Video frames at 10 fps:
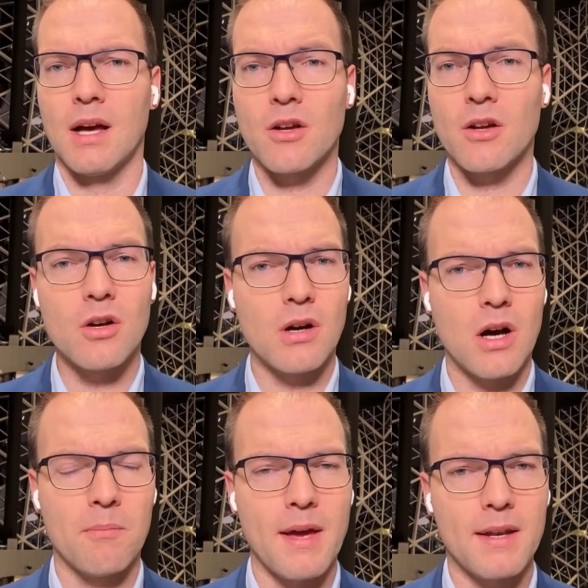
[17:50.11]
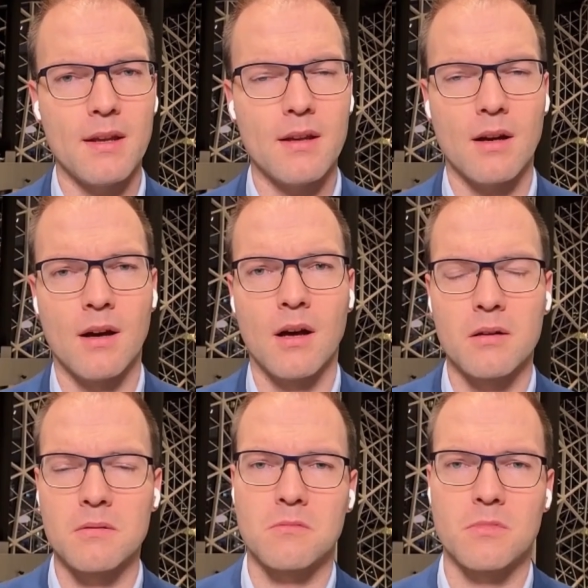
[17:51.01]
I don't know how many
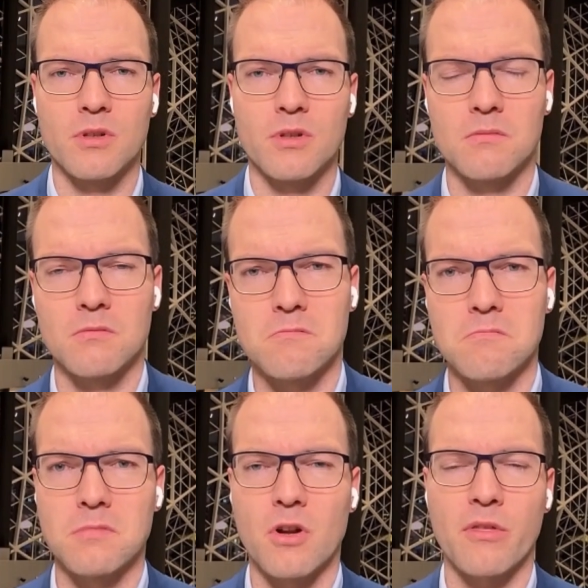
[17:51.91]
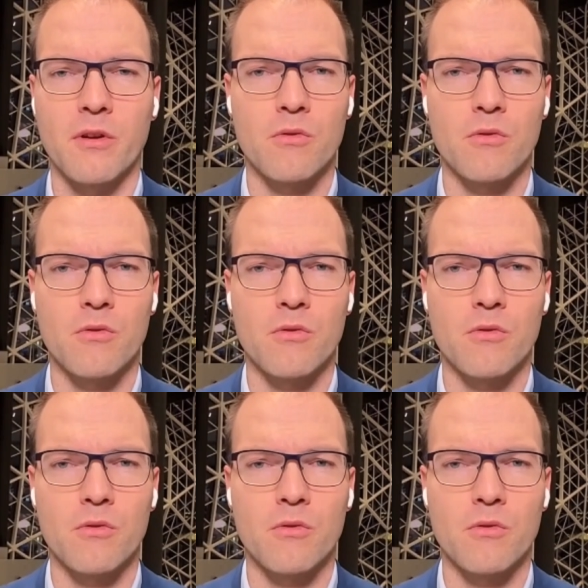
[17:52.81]
North